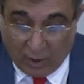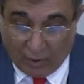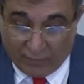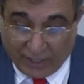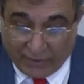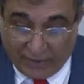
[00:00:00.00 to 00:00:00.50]

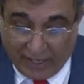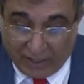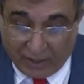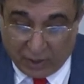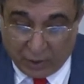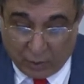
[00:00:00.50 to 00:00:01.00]
of the
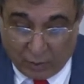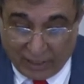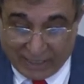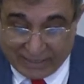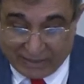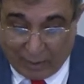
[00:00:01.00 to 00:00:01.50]
then
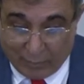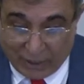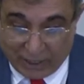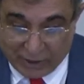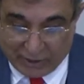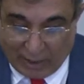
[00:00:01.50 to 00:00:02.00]
newly
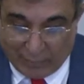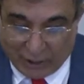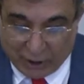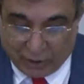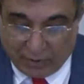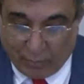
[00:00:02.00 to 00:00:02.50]

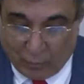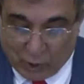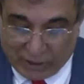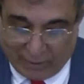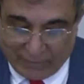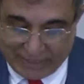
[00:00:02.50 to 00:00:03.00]
established
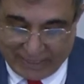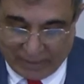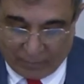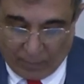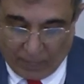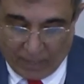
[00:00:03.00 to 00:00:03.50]
Muslim state